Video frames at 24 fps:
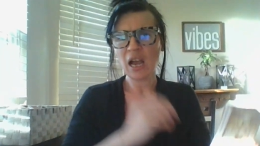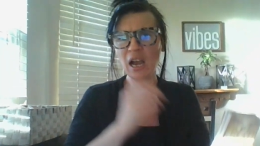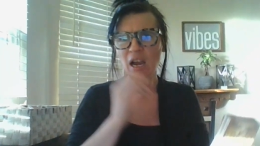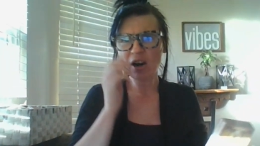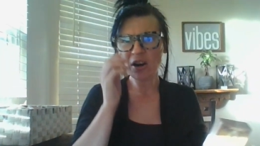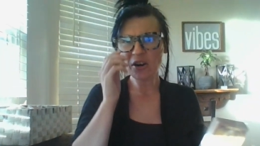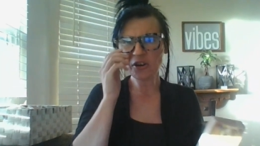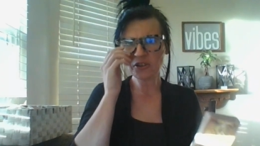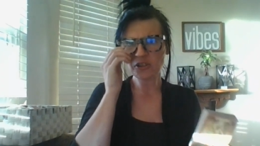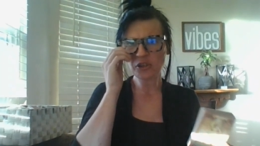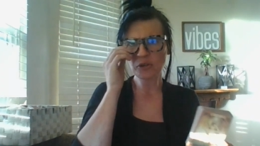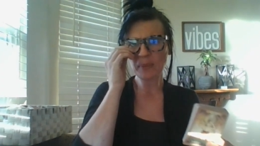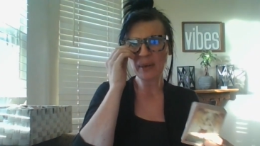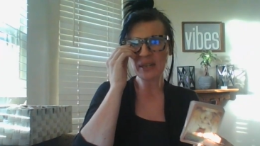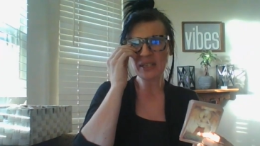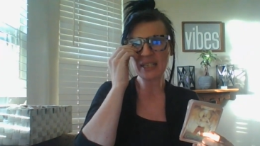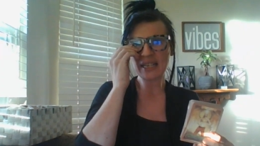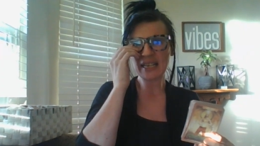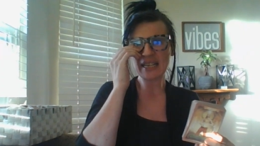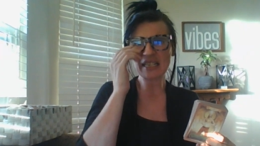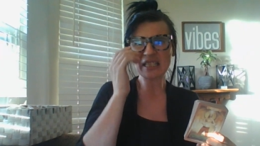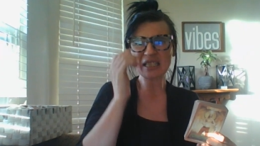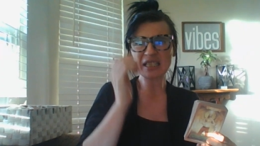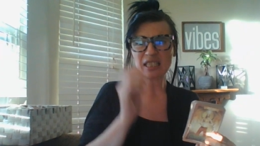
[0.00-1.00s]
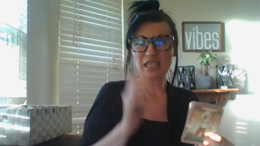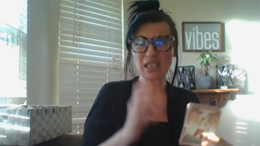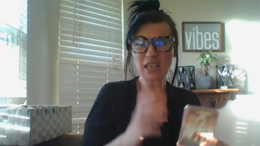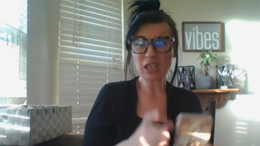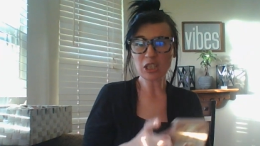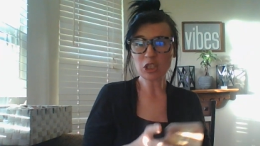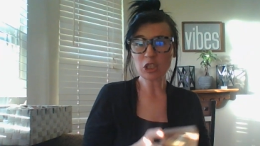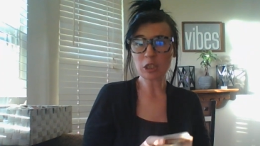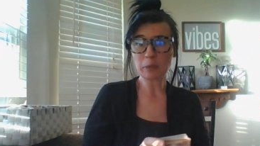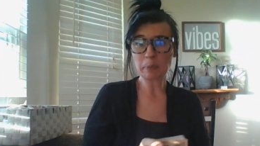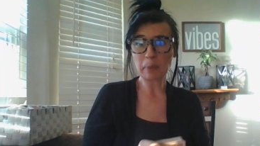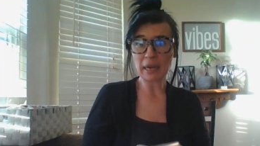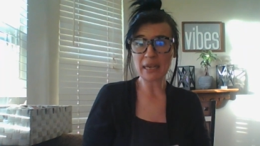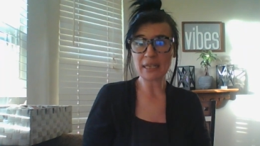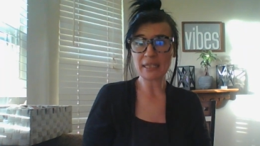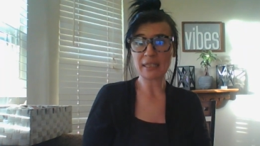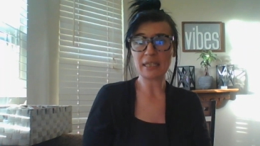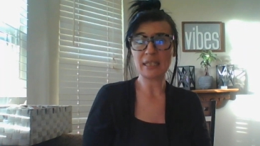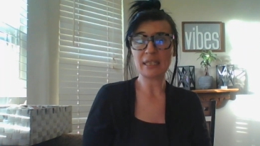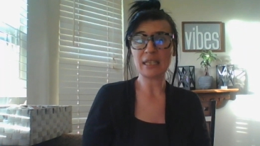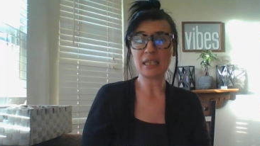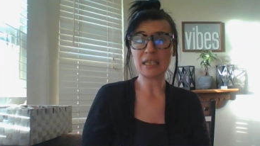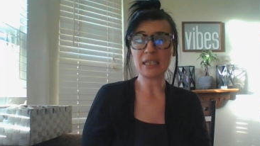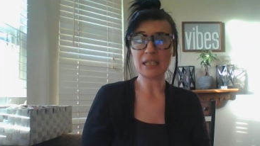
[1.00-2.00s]
I heard you're about to get such
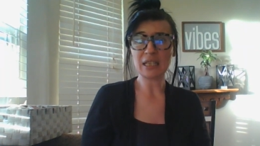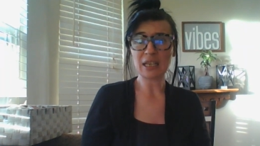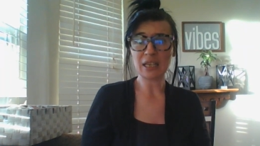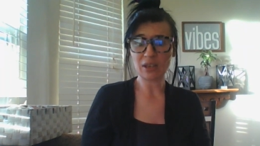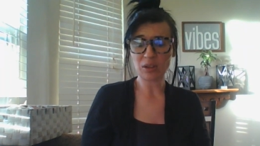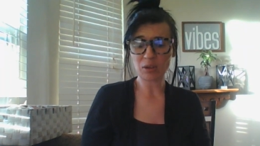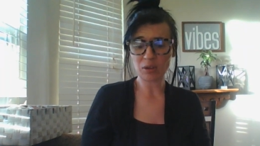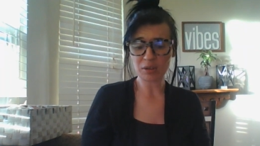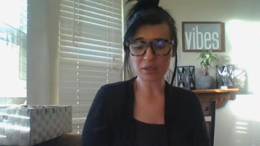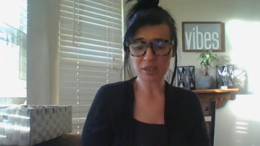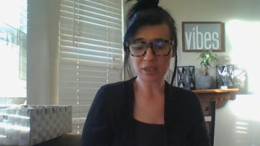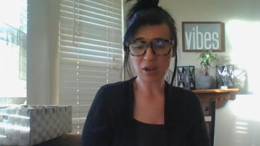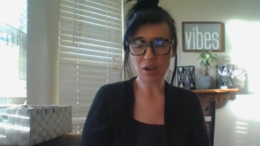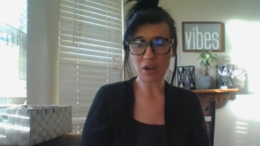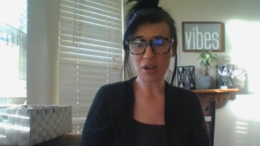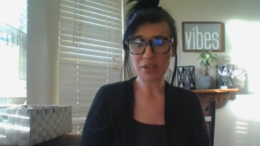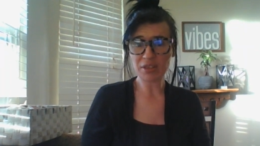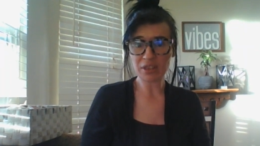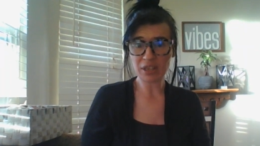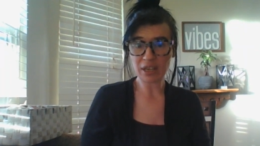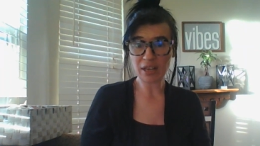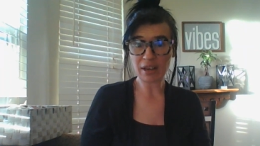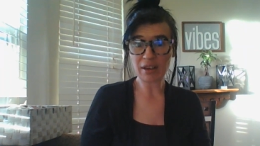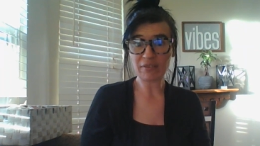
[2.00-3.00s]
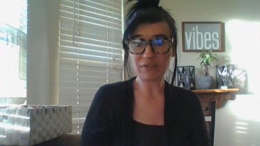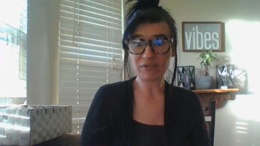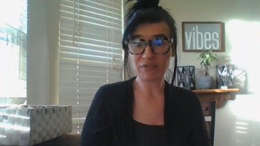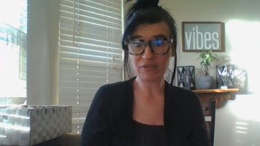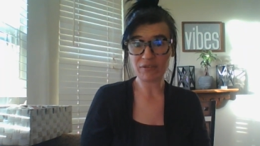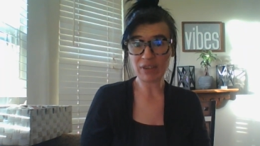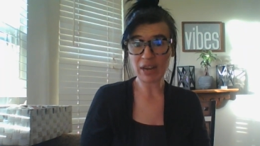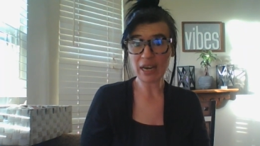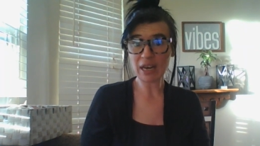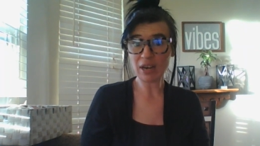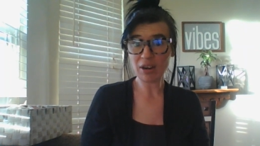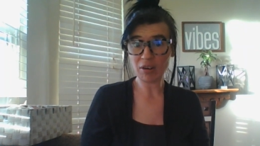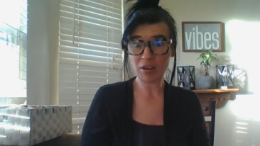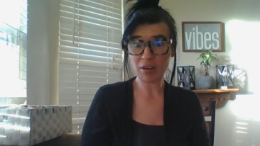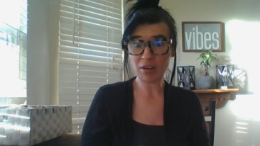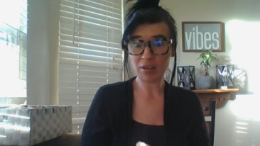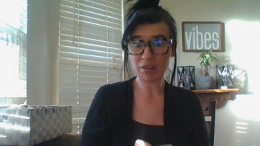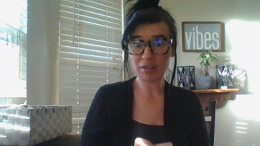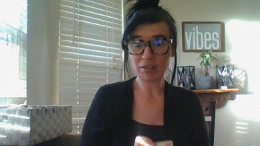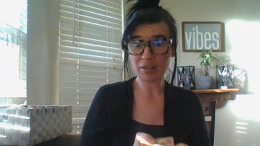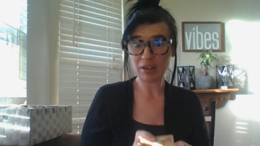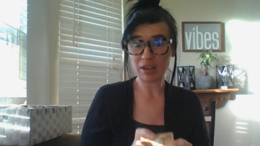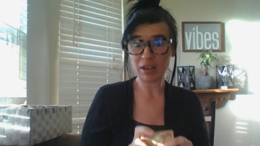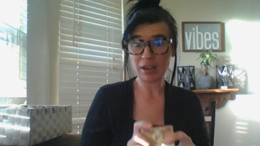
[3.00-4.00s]
spicy details on the affair.
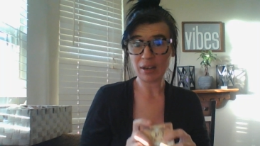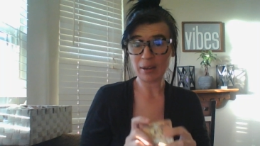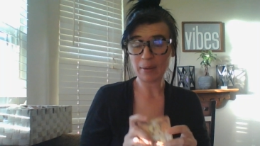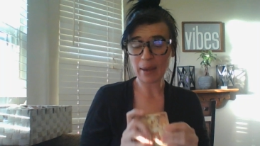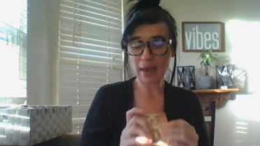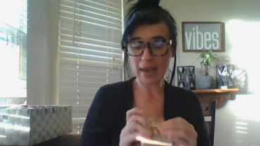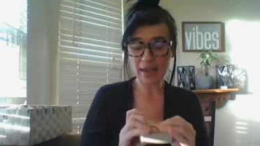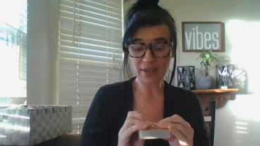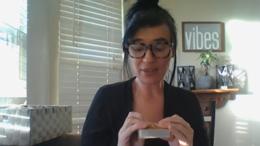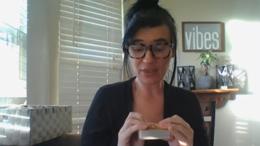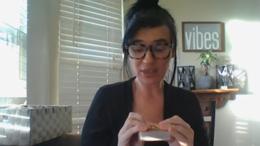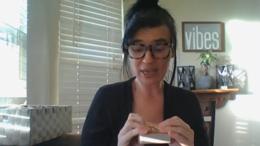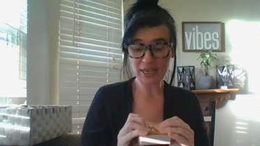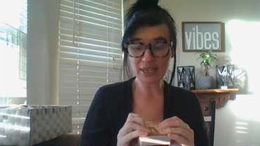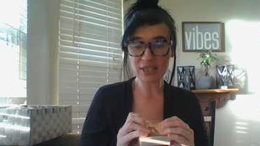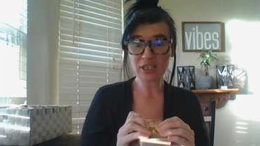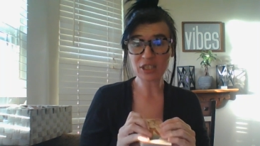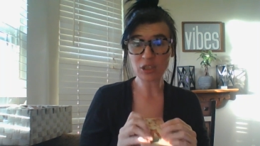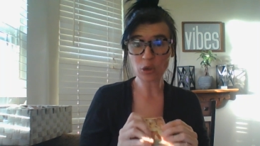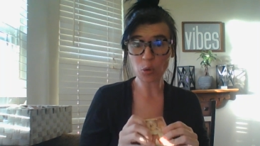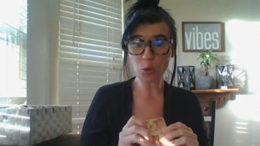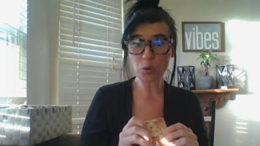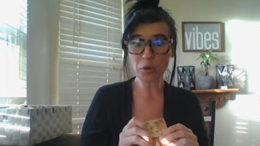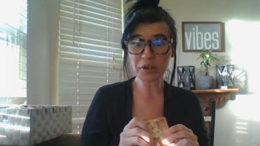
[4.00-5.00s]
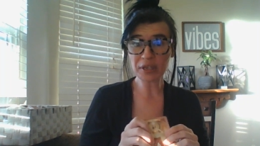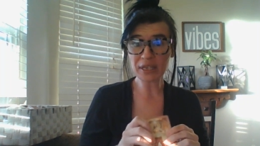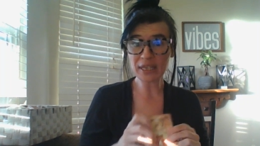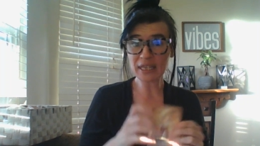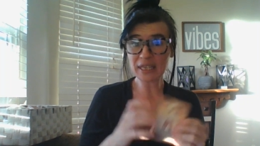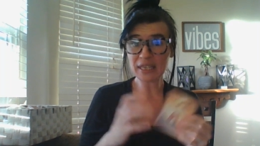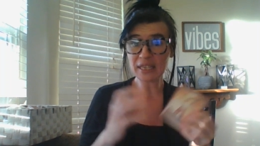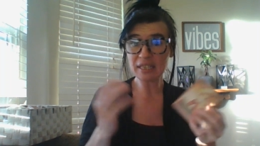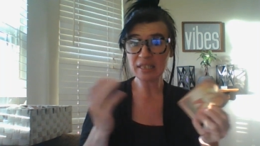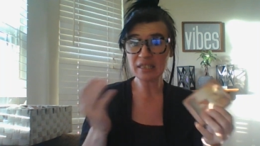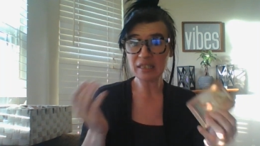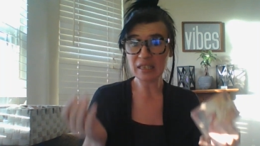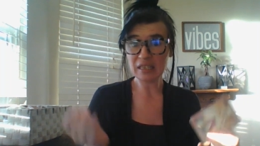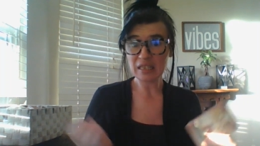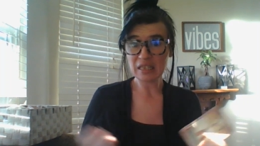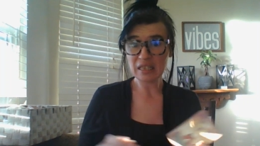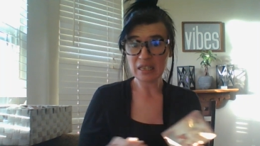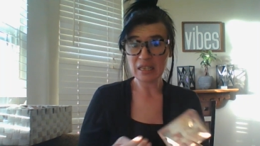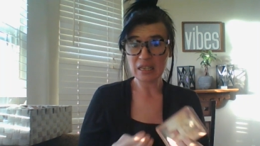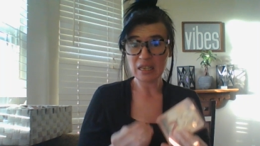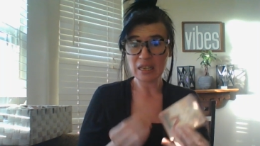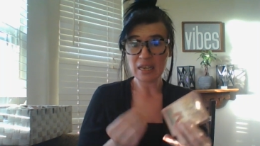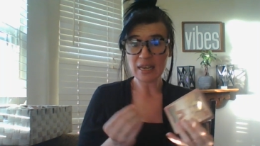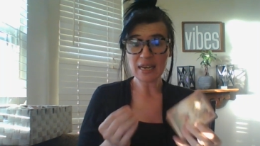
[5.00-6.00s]
Uh, I think sordid,
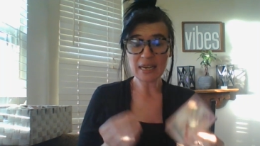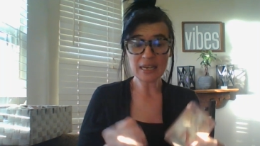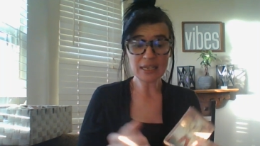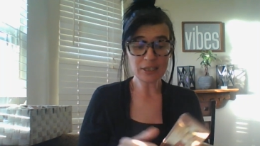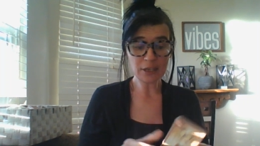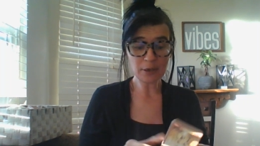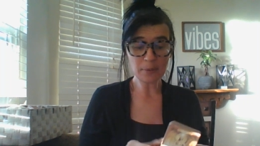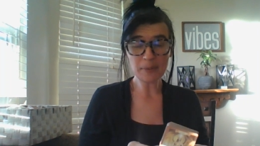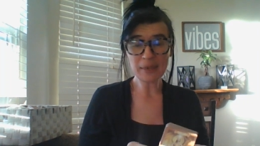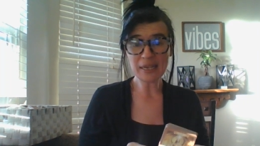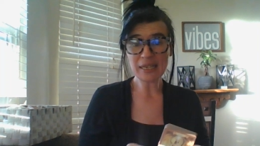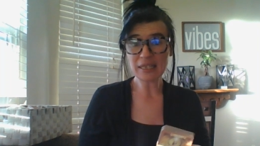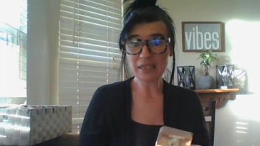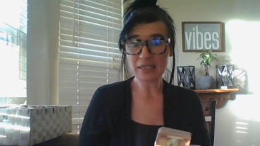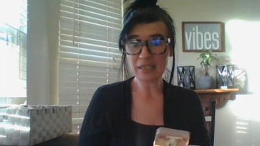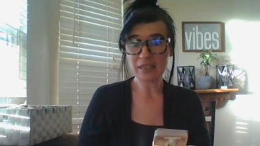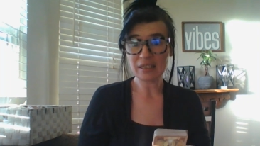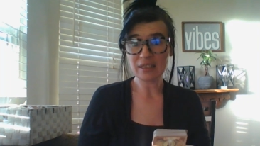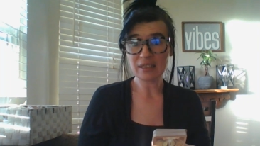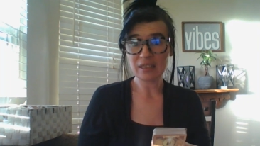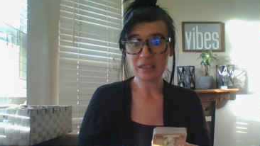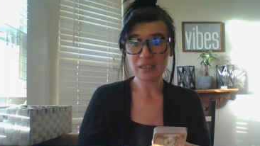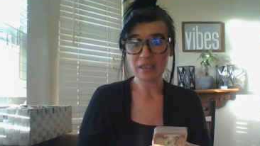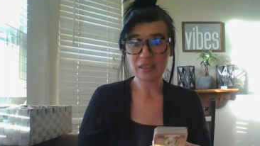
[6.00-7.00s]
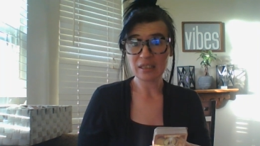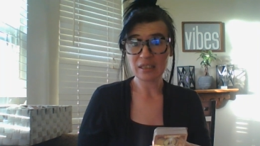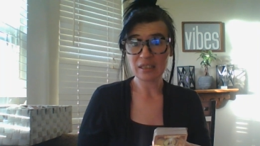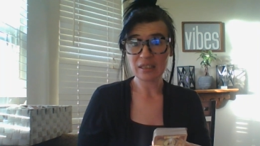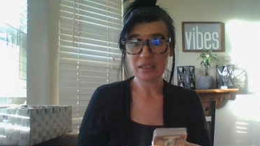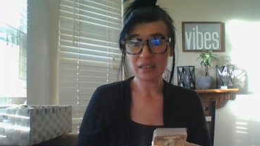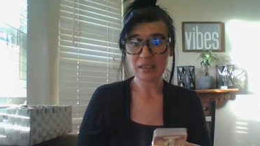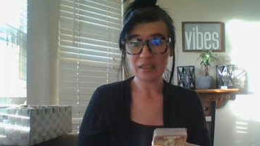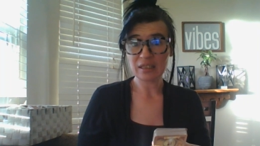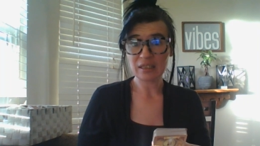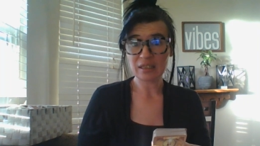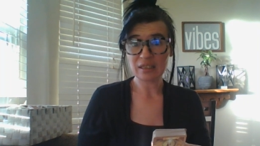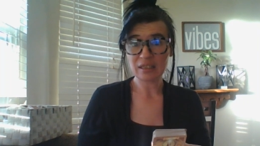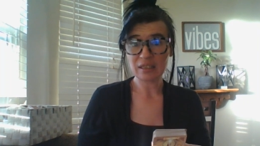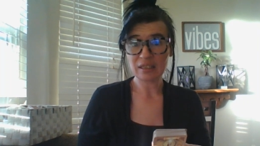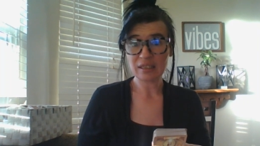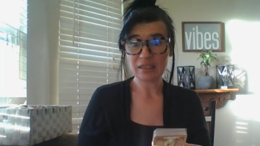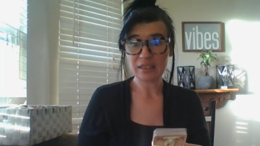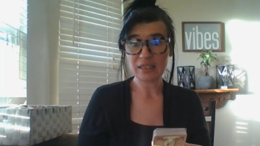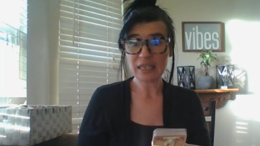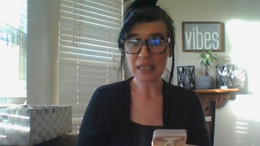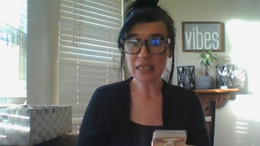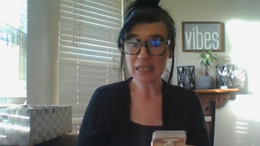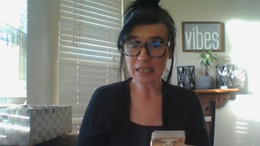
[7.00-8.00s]
intimate
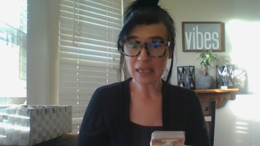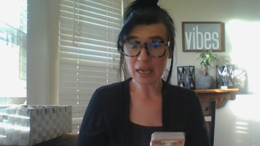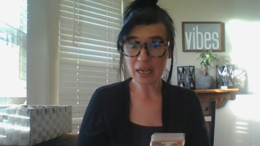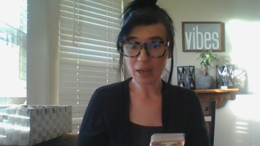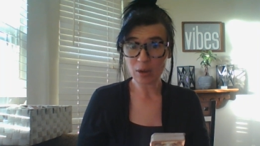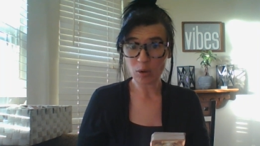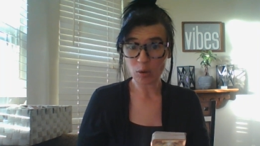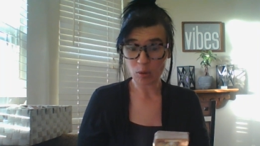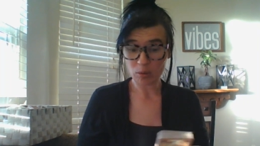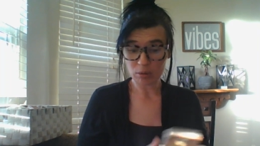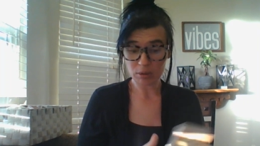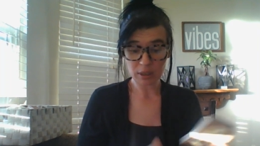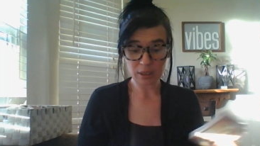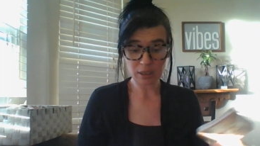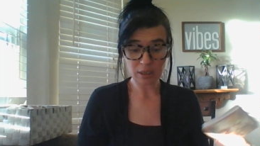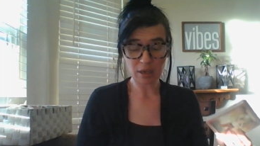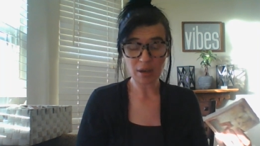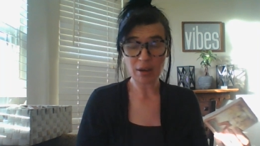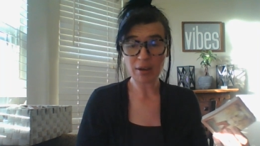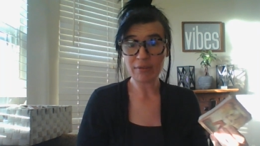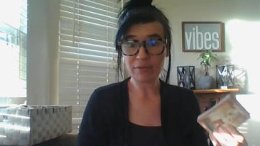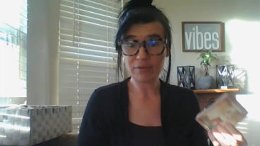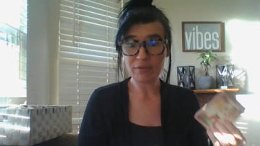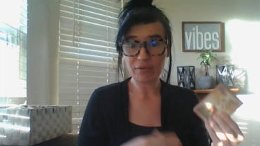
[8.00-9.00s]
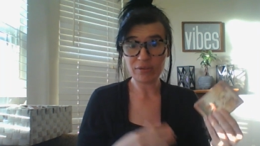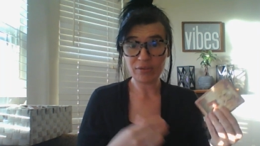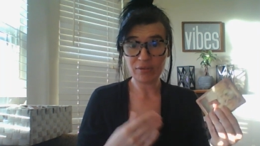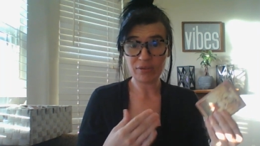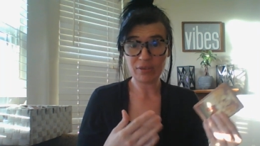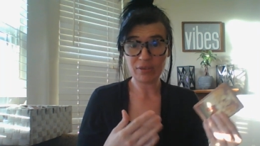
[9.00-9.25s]
details of